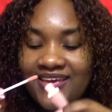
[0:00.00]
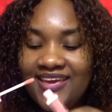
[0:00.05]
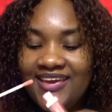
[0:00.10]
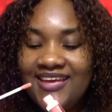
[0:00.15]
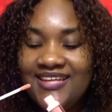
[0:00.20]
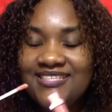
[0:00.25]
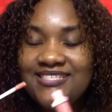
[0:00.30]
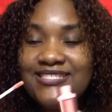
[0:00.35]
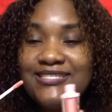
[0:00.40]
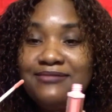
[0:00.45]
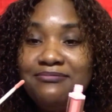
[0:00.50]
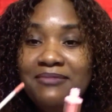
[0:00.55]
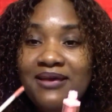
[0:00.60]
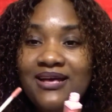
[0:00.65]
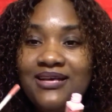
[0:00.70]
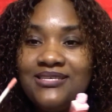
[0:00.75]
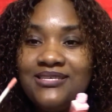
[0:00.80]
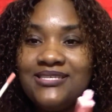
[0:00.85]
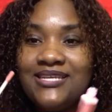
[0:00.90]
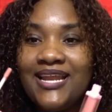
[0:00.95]
it
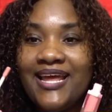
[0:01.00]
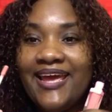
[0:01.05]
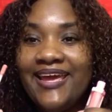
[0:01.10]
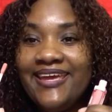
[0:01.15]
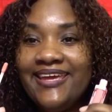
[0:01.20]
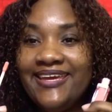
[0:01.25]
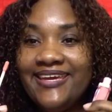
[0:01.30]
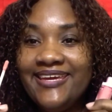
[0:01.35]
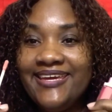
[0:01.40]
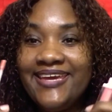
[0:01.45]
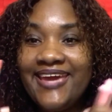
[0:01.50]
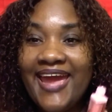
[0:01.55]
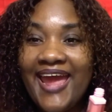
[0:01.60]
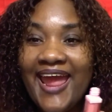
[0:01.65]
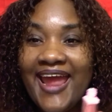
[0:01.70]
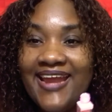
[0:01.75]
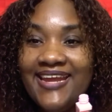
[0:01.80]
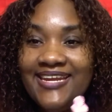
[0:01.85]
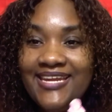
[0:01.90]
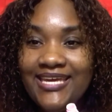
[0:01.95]
smells like
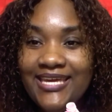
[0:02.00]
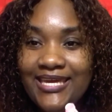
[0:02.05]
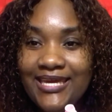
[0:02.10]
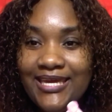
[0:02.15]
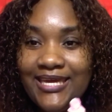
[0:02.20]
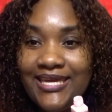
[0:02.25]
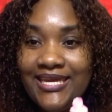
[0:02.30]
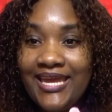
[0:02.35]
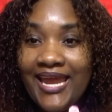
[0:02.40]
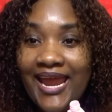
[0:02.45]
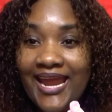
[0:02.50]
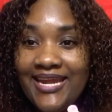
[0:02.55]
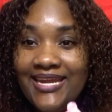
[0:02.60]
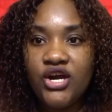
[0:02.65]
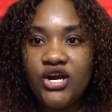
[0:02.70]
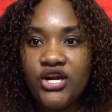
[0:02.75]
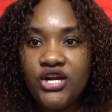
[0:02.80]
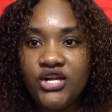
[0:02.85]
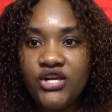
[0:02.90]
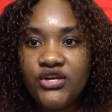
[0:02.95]
candy.
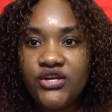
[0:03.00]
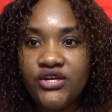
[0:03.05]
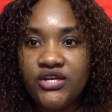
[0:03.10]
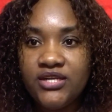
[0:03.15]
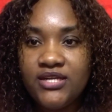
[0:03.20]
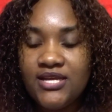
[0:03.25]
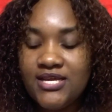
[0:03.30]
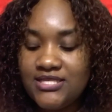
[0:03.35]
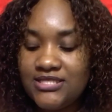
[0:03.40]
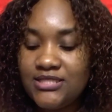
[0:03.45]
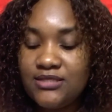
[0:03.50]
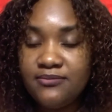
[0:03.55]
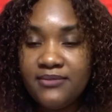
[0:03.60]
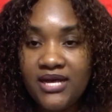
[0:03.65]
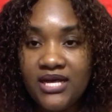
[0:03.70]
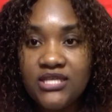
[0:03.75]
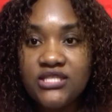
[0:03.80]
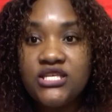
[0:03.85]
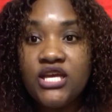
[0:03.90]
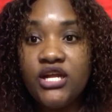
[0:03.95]
Darn good. It
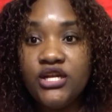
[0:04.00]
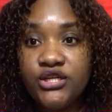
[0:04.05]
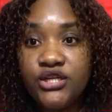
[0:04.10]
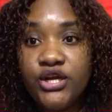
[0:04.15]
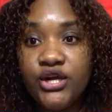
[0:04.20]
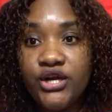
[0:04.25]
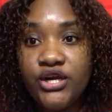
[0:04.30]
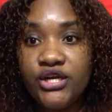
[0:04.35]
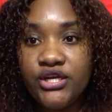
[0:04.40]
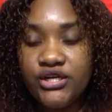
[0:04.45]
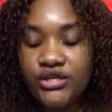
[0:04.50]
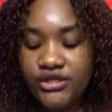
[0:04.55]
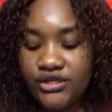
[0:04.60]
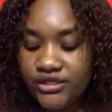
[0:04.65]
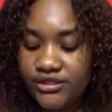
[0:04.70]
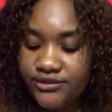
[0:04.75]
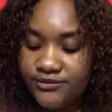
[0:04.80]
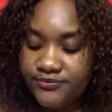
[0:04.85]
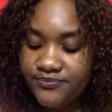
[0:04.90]
smells darn good.